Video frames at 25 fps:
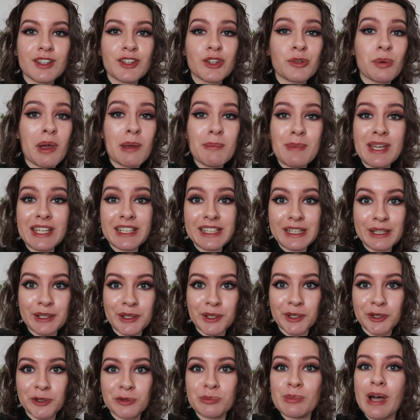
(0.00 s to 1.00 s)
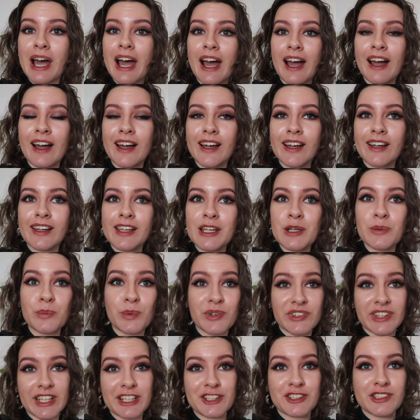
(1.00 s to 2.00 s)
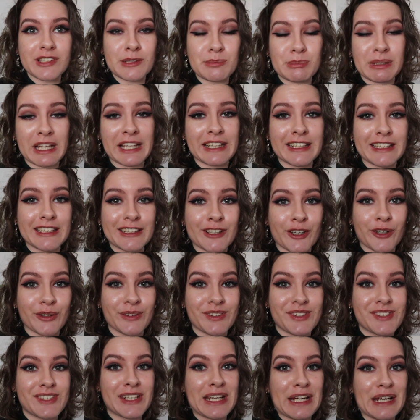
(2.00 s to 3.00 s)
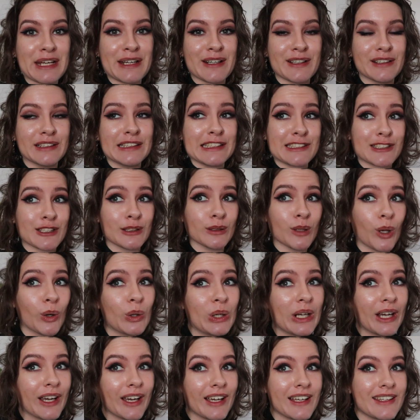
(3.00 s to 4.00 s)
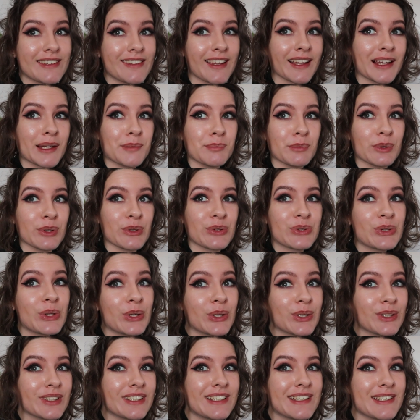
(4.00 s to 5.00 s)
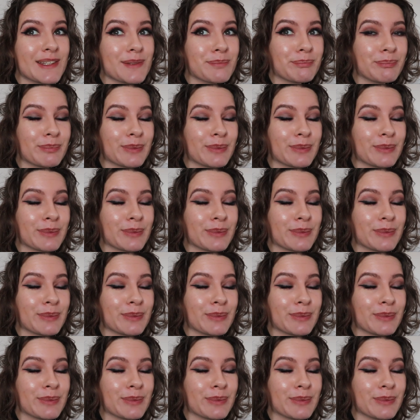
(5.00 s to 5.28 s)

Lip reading: So I made it home. I was actually planning on staying a little longer and telling more stories,